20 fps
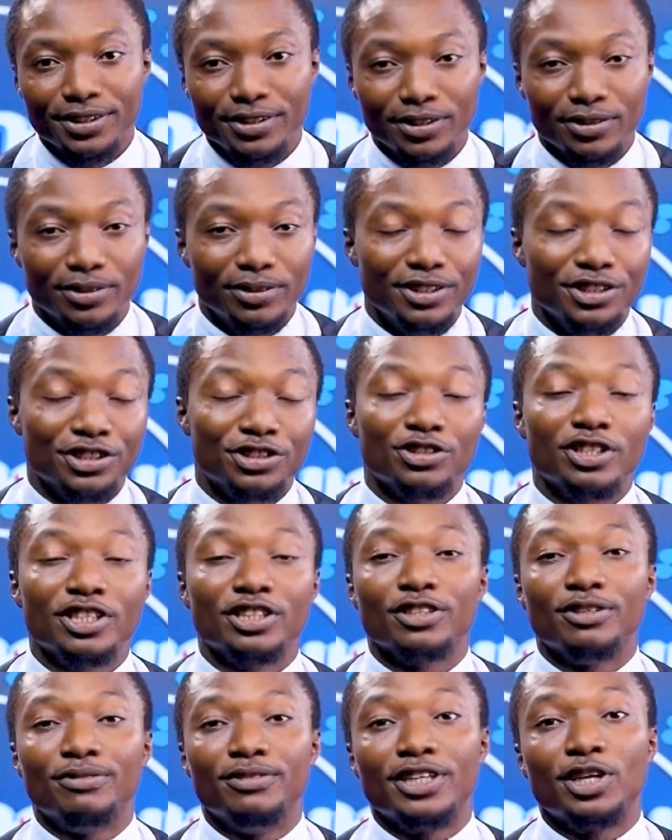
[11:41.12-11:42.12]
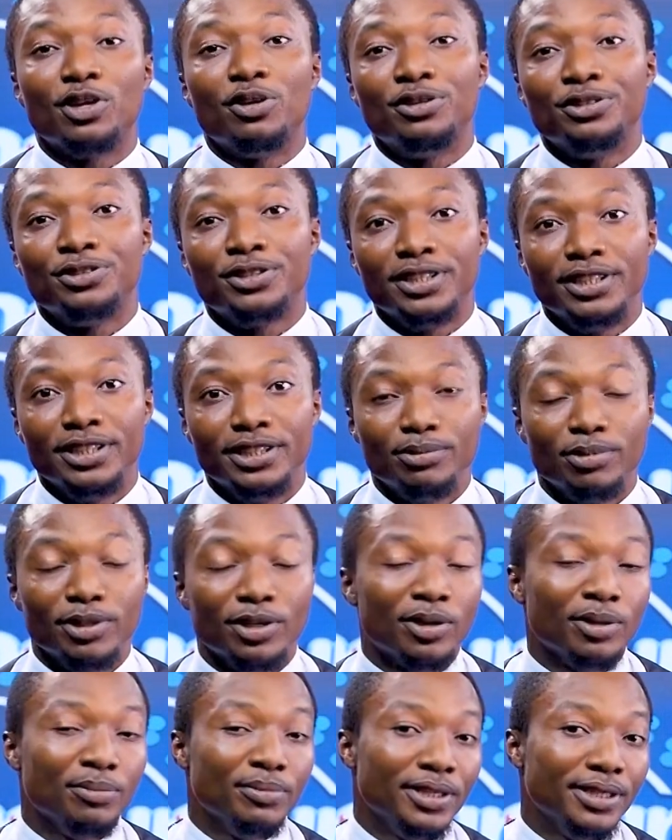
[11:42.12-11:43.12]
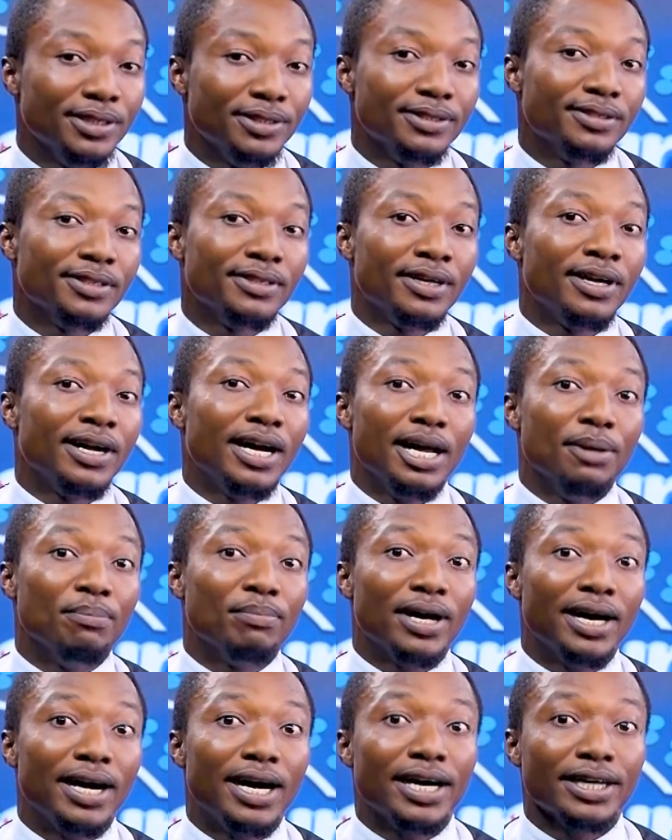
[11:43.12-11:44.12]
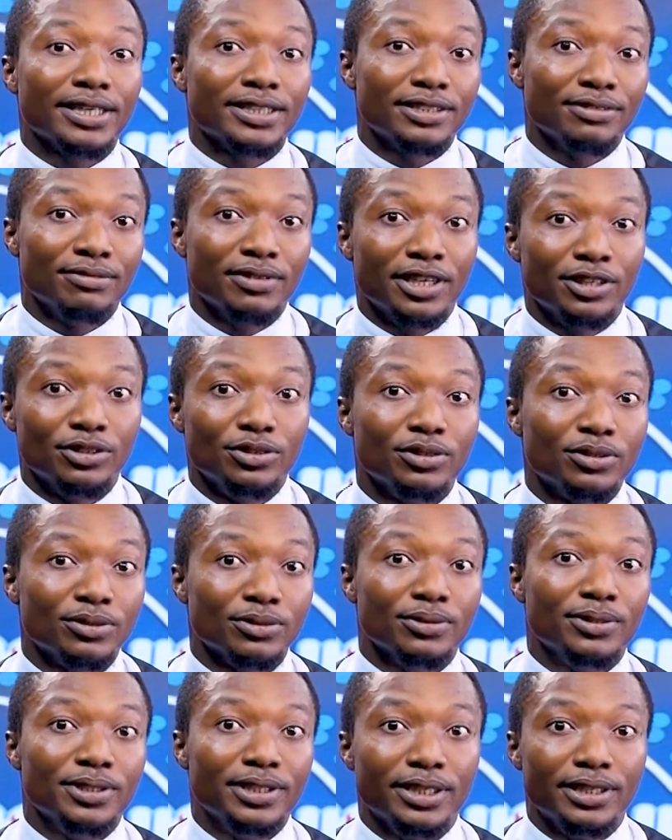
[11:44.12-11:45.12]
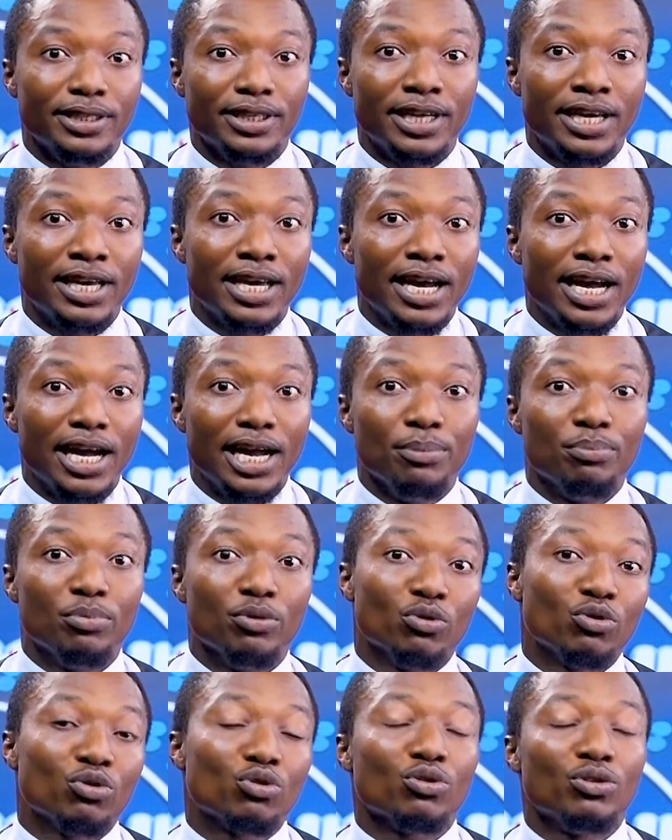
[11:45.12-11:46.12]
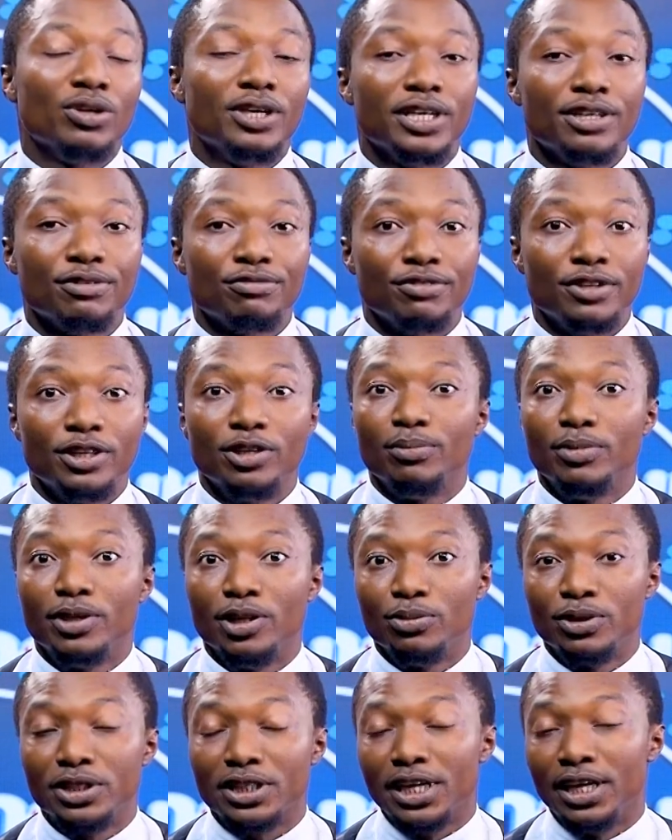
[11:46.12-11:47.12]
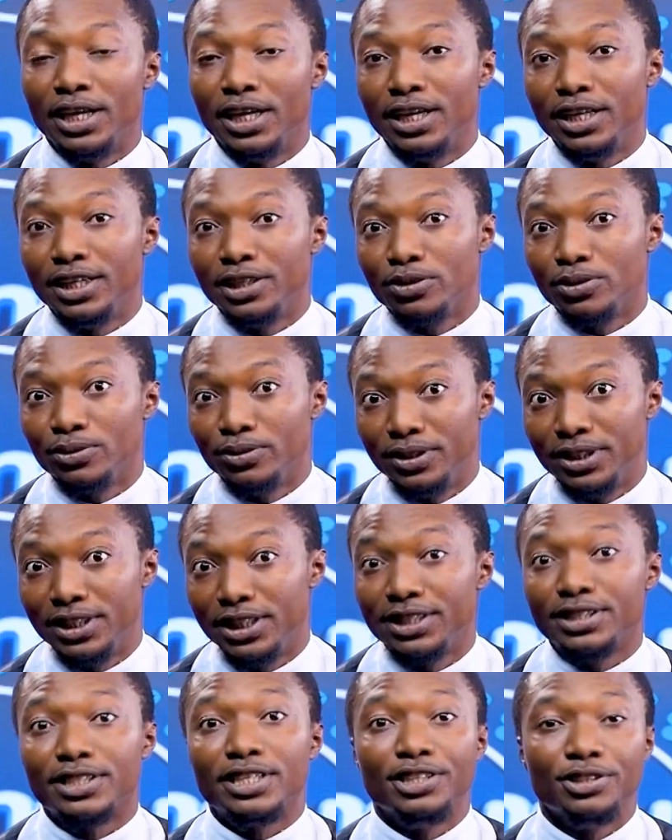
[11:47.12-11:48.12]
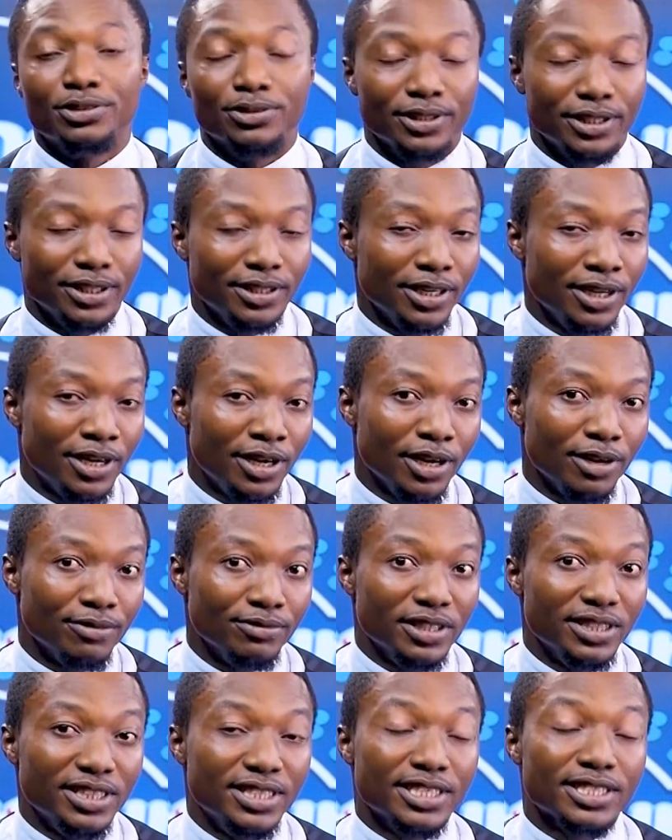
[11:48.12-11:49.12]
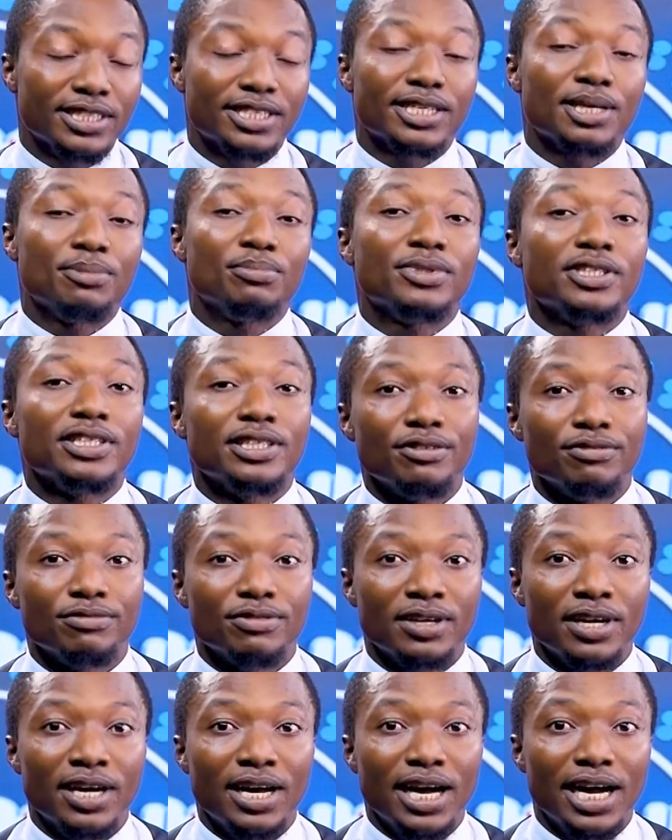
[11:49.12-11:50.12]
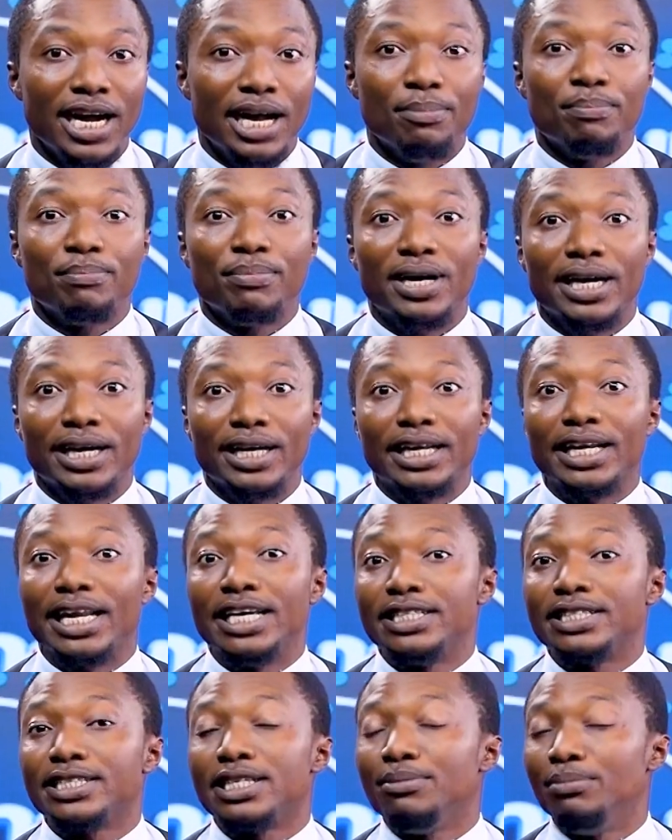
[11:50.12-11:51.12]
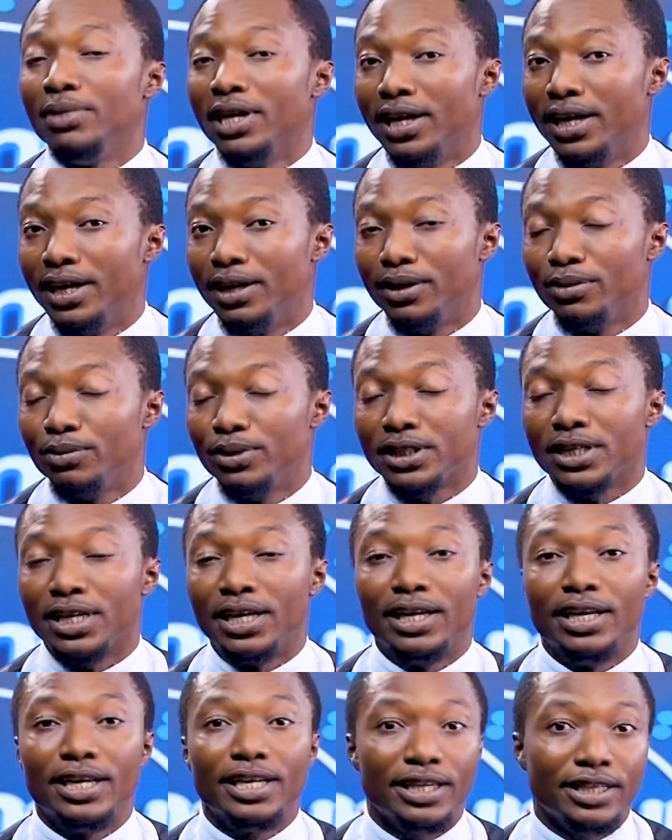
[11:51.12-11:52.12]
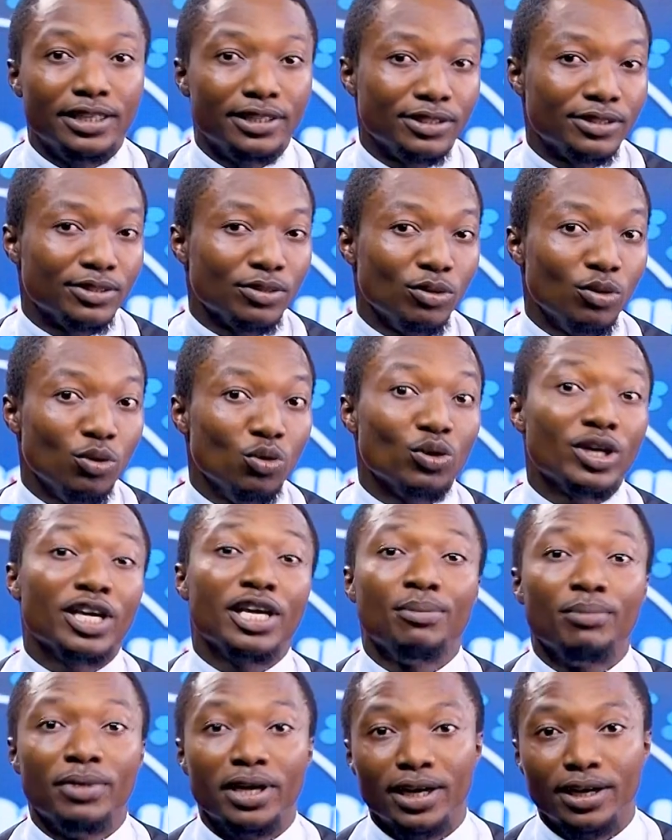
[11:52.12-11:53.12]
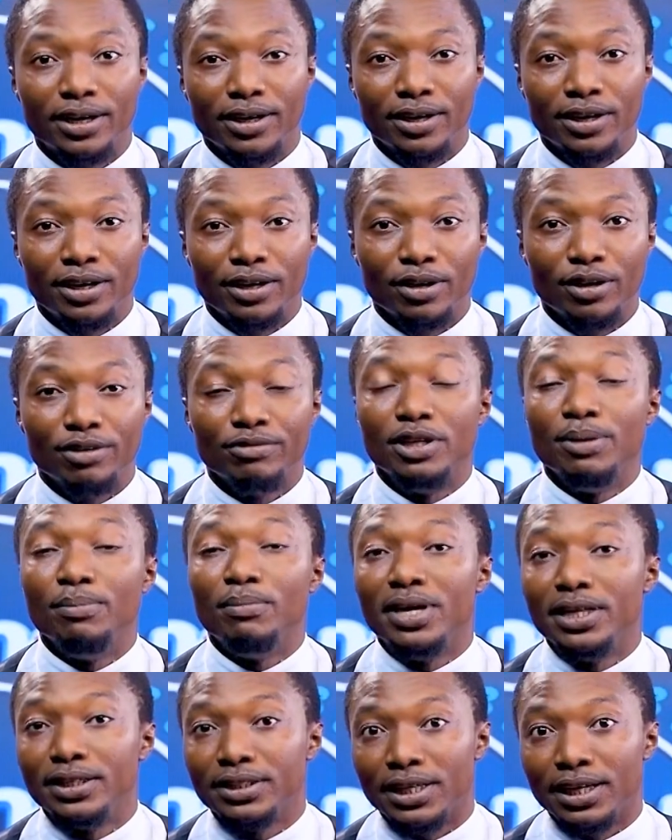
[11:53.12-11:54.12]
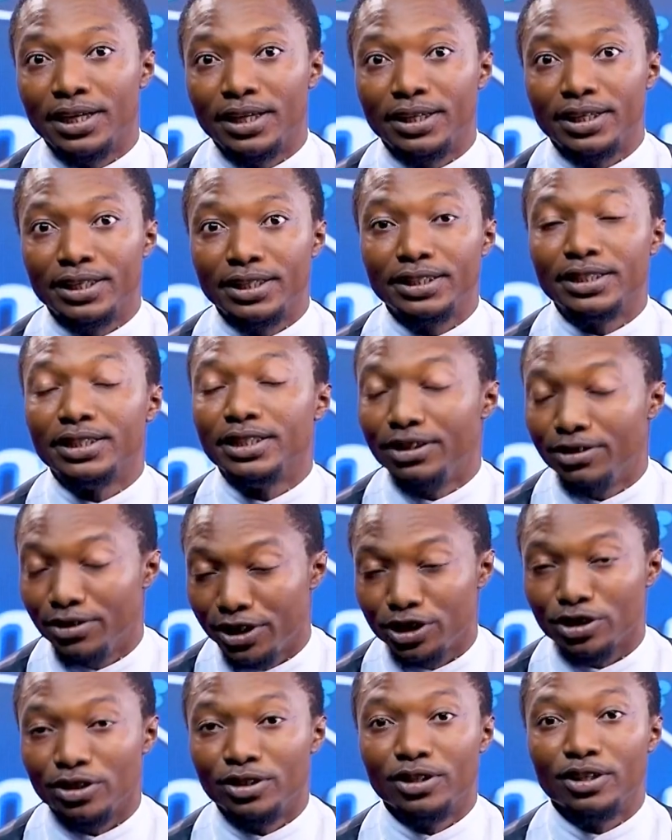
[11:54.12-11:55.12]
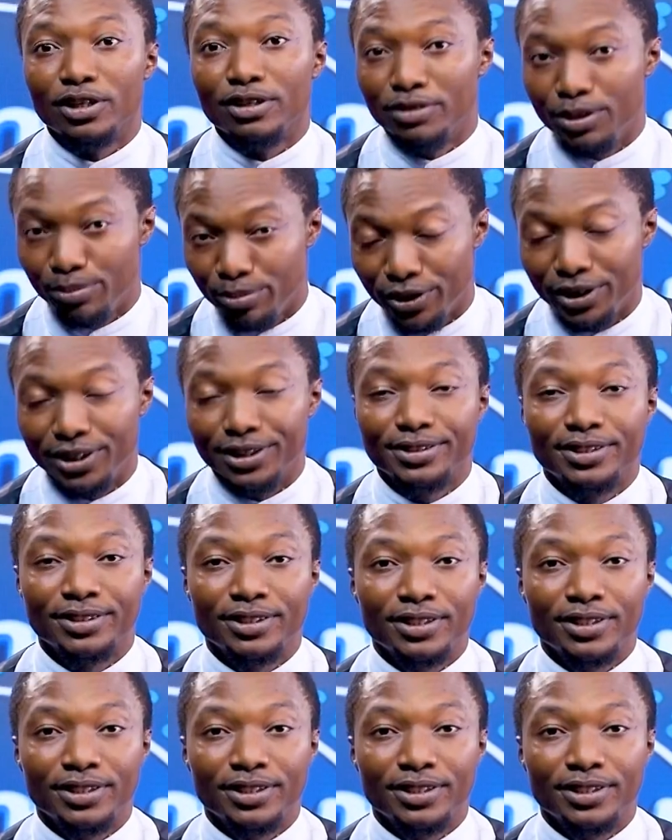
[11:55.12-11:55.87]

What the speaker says: You know, the stress of the country is becoming hyperactive now due to the hypochronic phenomenon, which can lead to dysentery of the deceptive hyperglycemia, which can lead to leukemia of the mental digression of the brain.